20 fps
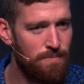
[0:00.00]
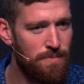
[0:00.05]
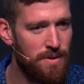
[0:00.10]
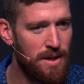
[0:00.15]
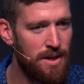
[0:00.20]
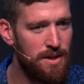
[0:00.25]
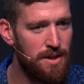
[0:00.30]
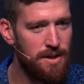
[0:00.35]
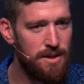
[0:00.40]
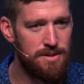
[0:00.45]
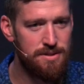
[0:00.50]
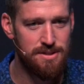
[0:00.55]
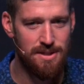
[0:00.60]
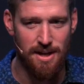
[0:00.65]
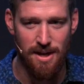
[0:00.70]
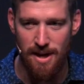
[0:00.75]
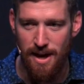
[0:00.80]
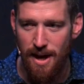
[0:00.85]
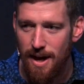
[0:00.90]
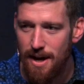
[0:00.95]
He is
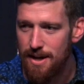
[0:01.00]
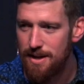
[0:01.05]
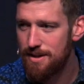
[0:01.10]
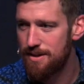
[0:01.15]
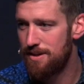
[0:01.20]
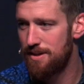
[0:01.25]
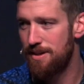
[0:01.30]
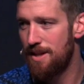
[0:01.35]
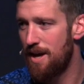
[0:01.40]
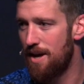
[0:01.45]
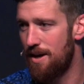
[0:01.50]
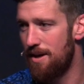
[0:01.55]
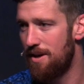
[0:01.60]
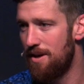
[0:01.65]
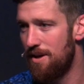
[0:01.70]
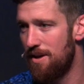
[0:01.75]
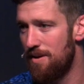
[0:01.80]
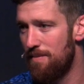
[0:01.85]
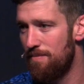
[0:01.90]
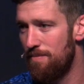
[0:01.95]
kind in that.
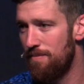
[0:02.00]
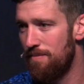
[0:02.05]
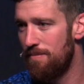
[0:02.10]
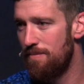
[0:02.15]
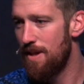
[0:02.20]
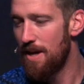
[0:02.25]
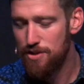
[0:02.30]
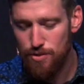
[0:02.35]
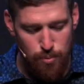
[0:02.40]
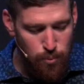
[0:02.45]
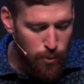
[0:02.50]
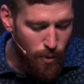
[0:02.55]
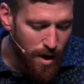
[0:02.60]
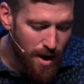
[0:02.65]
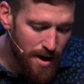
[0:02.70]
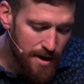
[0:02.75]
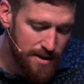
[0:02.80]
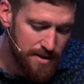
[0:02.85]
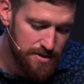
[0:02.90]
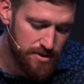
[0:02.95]
That's
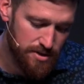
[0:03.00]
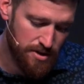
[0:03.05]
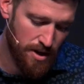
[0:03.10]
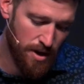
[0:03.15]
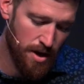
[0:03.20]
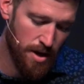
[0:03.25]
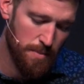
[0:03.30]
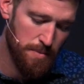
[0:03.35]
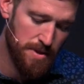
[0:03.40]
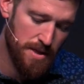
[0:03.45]
why He's come,